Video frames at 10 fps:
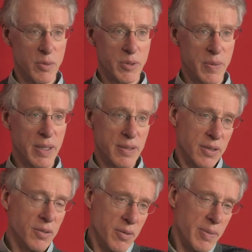But once we got to
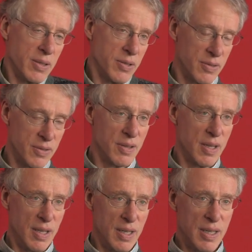two dimensions,
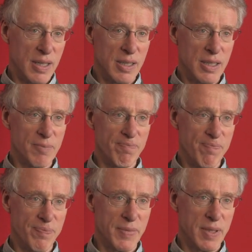
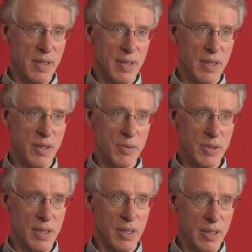it
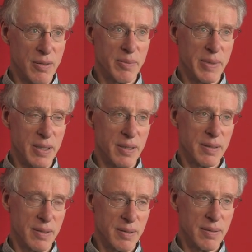was clear to me that,
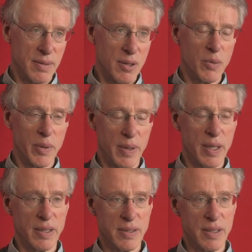you know, we were
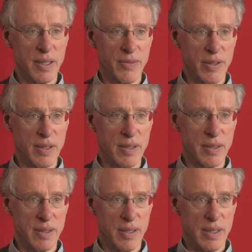getting significant